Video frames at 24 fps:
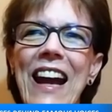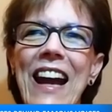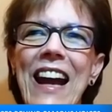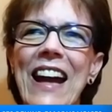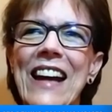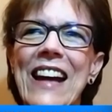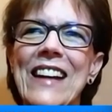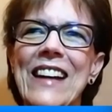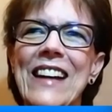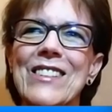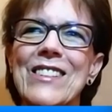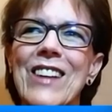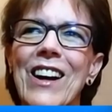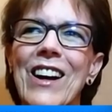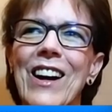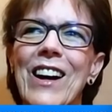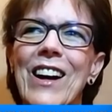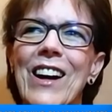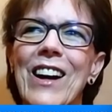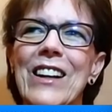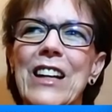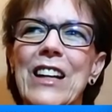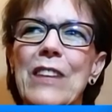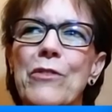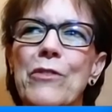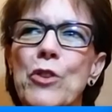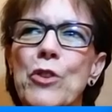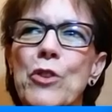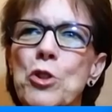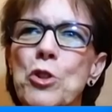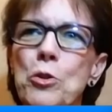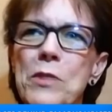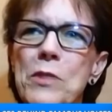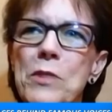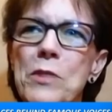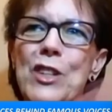And if you
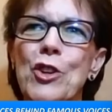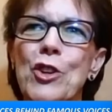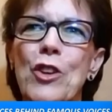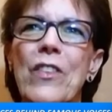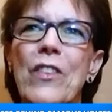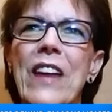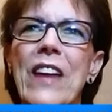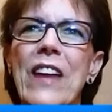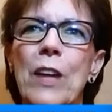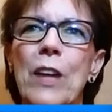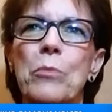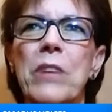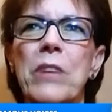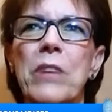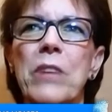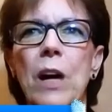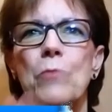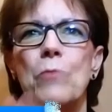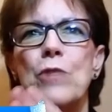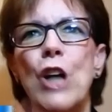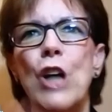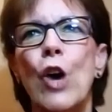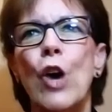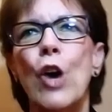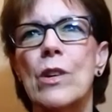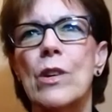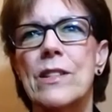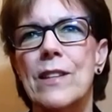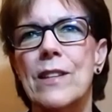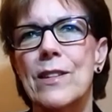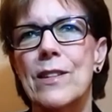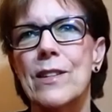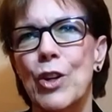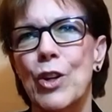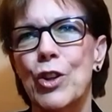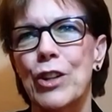do a certain thing and become known as
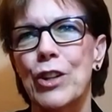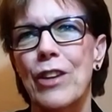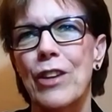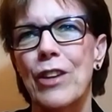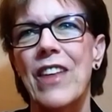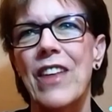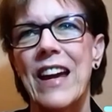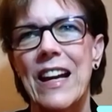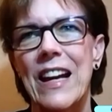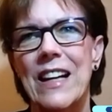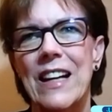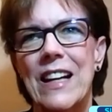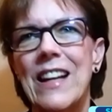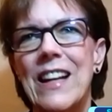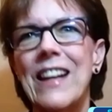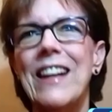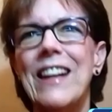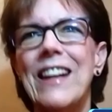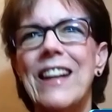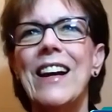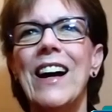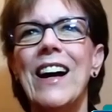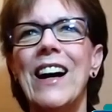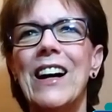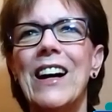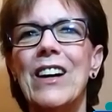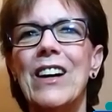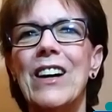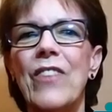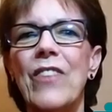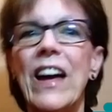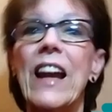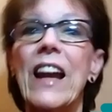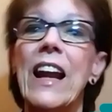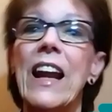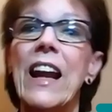a certain thing,
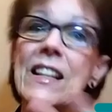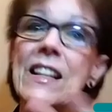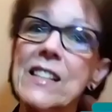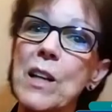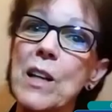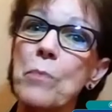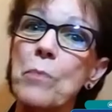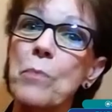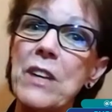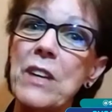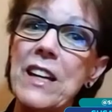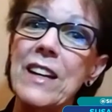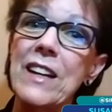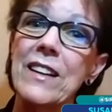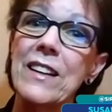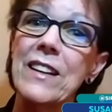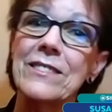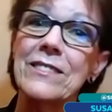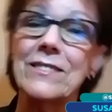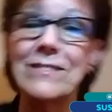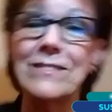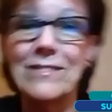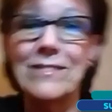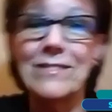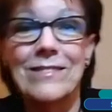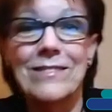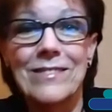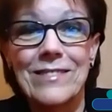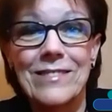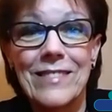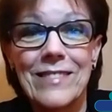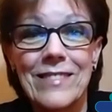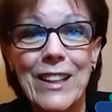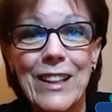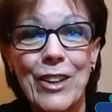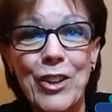that ends up being
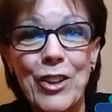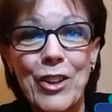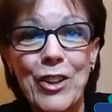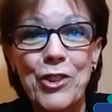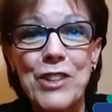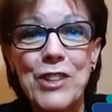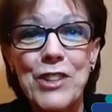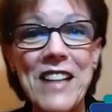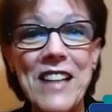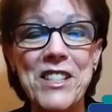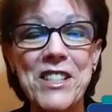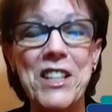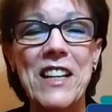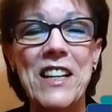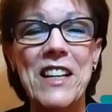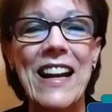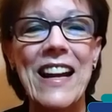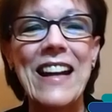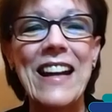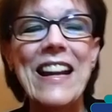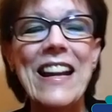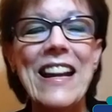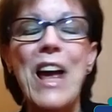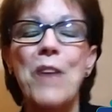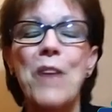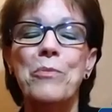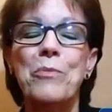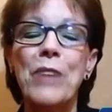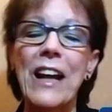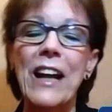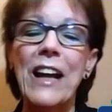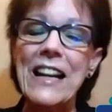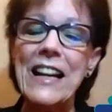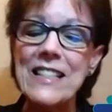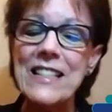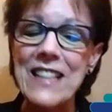your destiny.
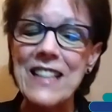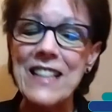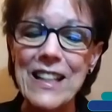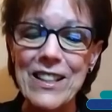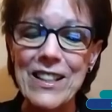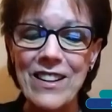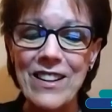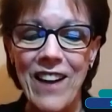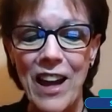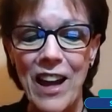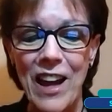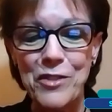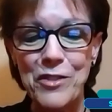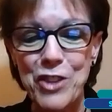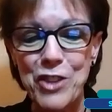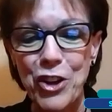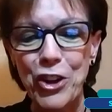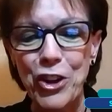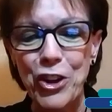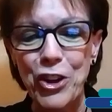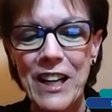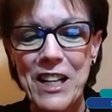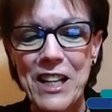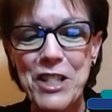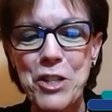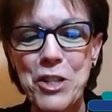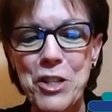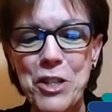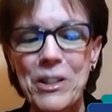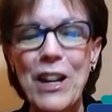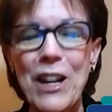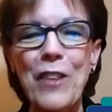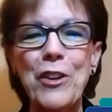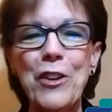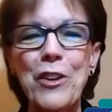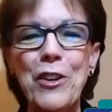But I did kind of turn it into
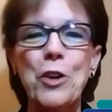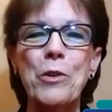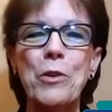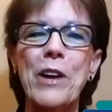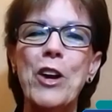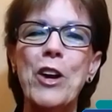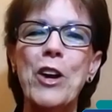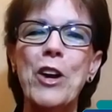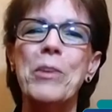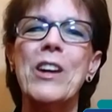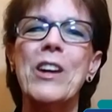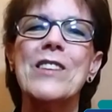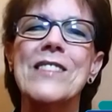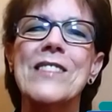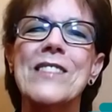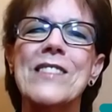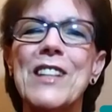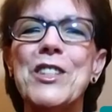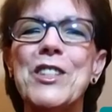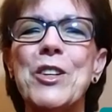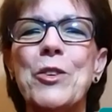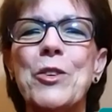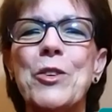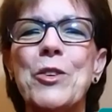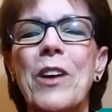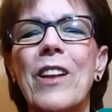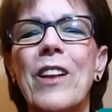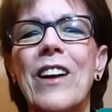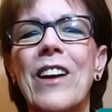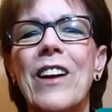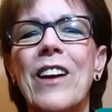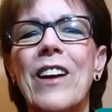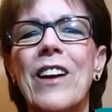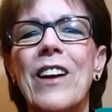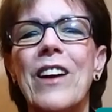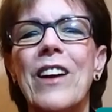another career because I do
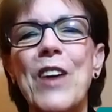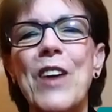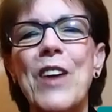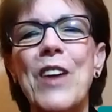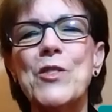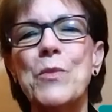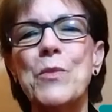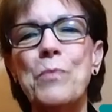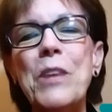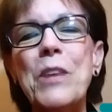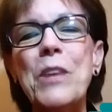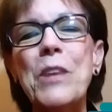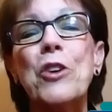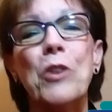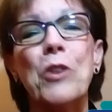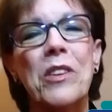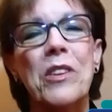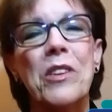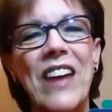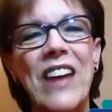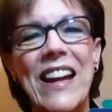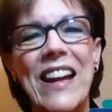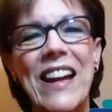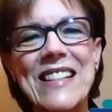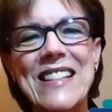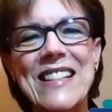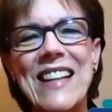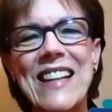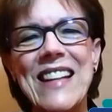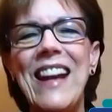a lot of speaker events.